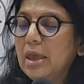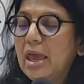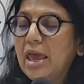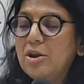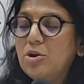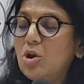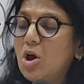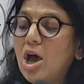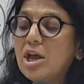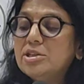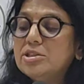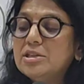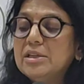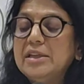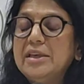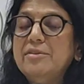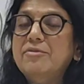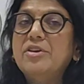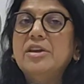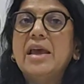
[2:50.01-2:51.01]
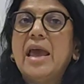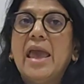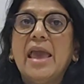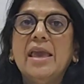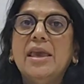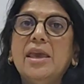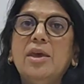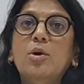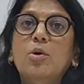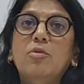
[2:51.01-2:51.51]
and not to leave it
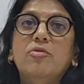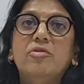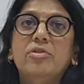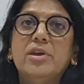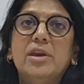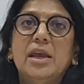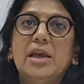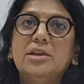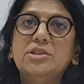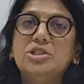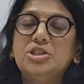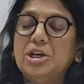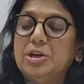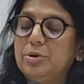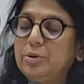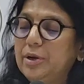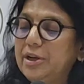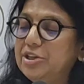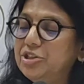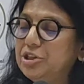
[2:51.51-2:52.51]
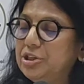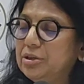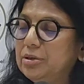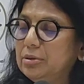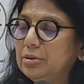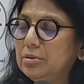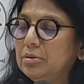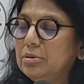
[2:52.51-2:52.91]
hanging over the next generation.